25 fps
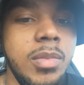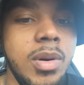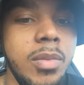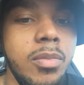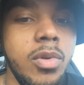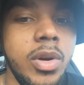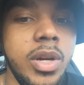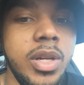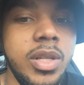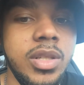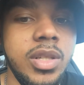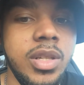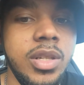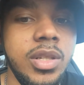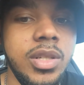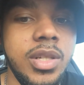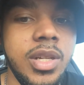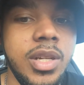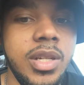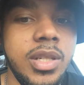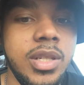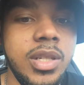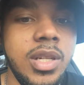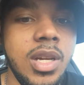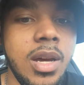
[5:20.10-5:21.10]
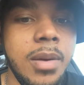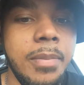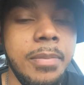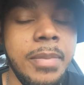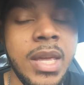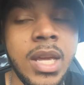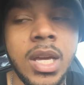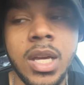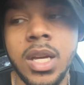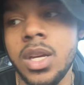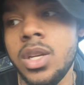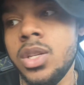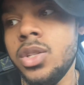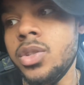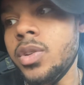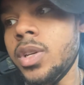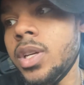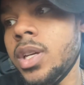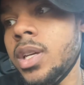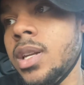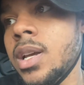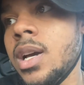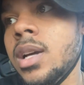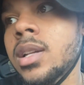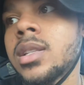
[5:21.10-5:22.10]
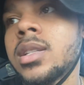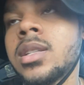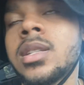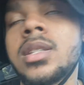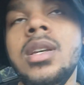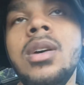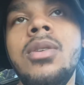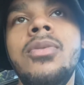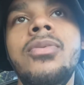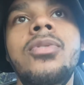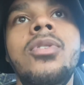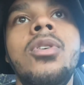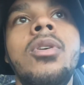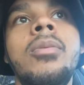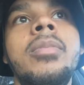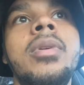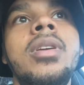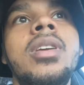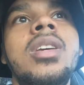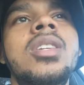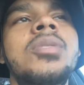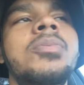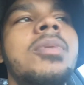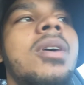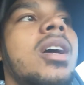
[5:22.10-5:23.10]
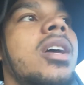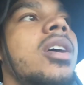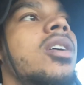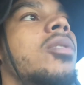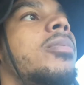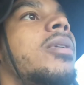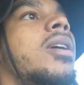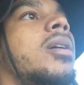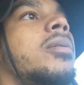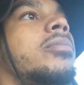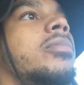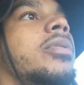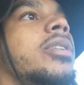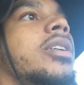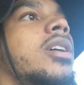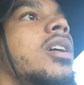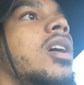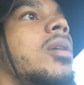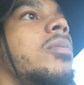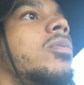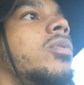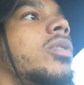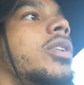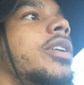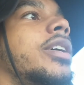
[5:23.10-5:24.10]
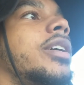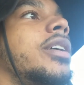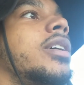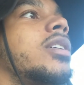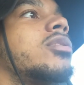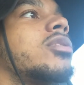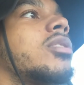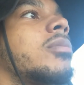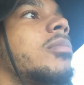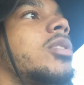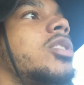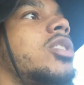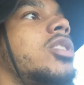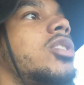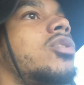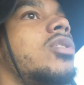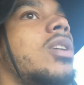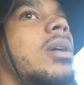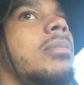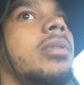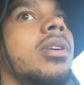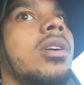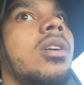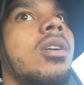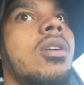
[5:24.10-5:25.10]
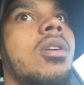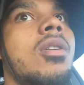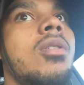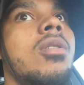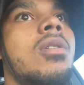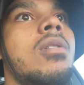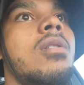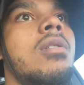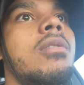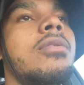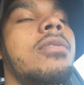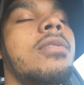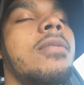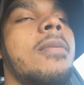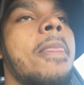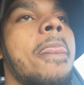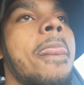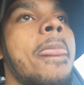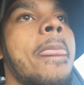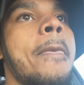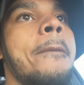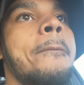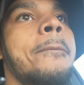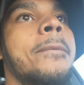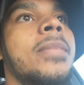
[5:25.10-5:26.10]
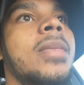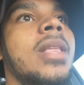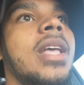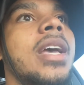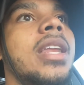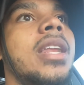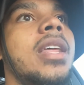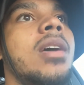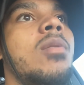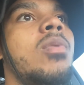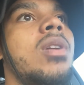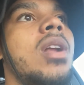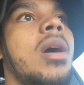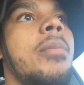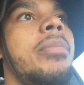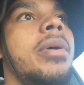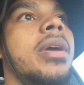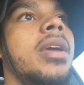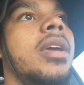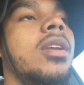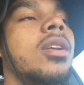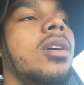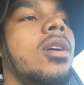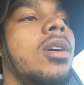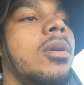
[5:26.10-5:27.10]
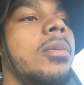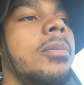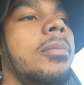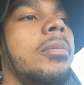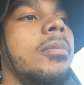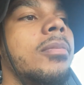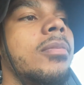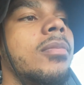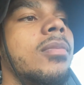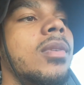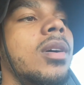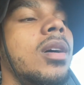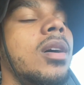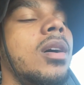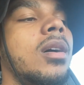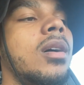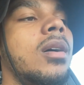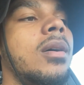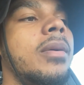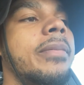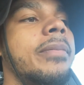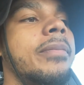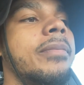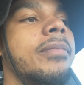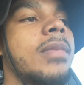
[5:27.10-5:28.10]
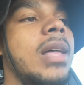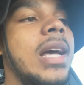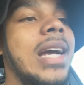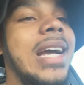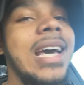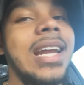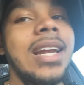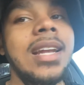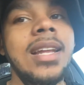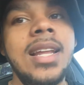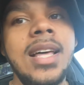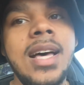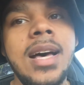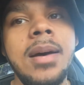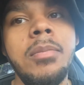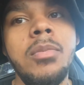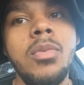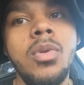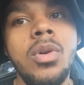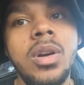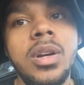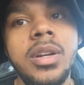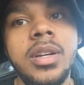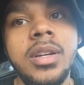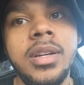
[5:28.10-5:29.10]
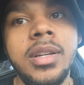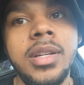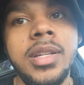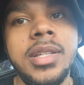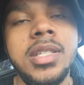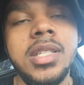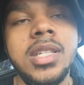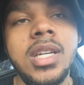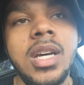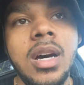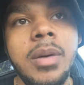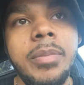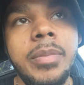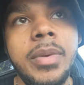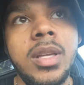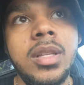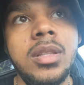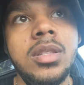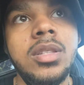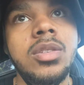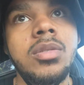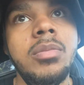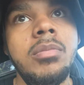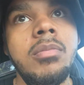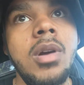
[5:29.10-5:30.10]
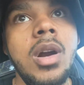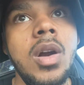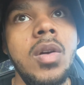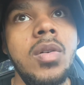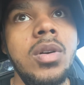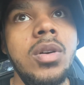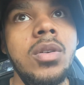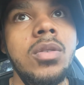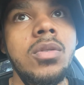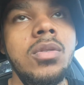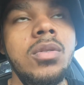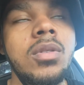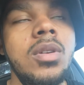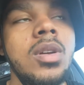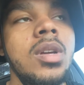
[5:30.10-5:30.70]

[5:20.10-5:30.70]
boy TJ's shop so he can knock this out for me. It'll probably be a couple of days, so I'm gonna just drop the car off, and then when I pick it up, I got a lot more goodies coming tomorrow,